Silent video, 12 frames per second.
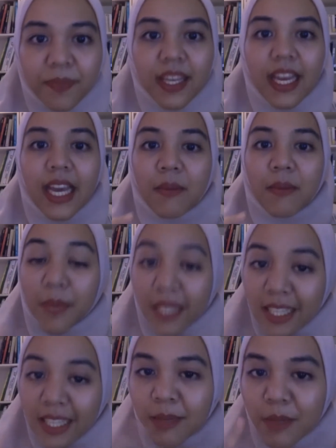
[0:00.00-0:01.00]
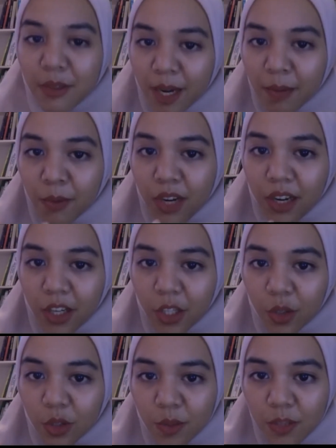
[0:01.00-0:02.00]
And please subscribe to our
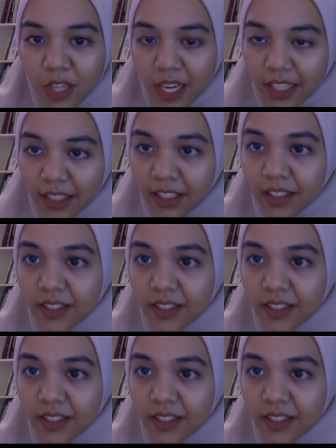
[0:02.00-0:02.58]
YouTube channel,